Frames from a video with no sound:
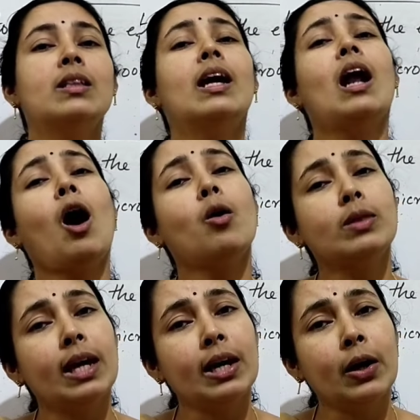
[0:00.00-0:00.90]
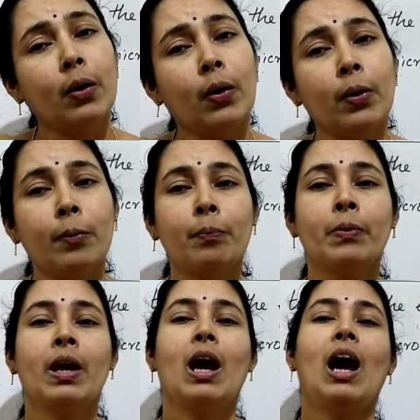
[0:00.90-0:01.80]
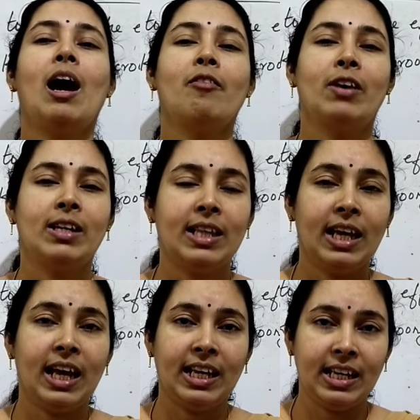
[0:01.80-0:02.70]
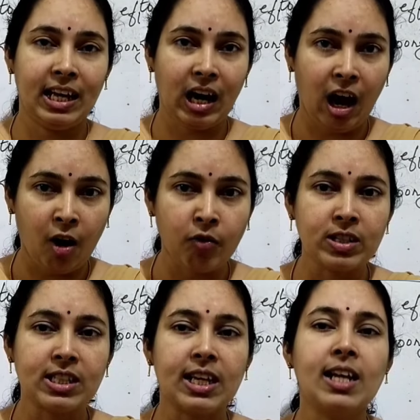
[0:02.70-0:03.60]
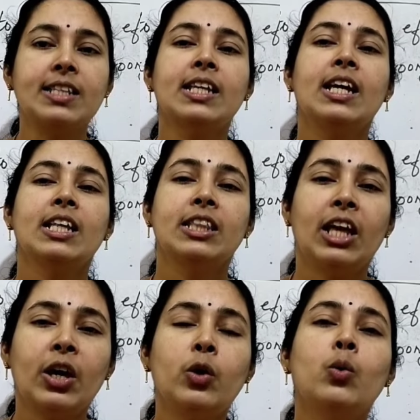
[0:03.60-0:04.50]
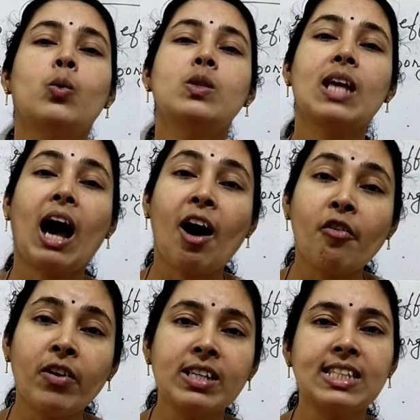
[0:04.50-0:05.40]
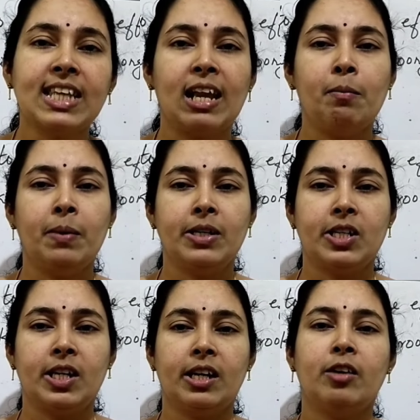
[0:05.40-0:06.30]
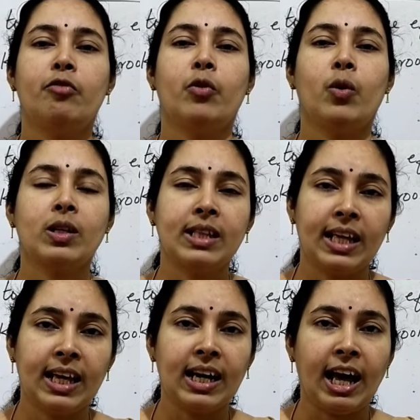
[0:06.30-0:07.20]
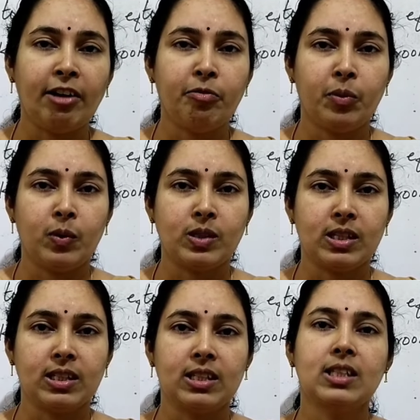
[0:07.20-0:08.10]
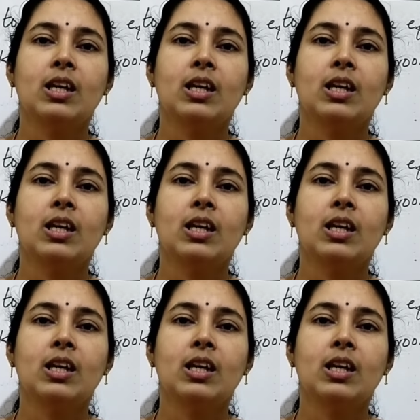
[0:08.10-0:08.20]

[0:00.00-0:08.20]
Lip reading: Then how they grow? When they enter our cells, they use our cell machinery for their life processes.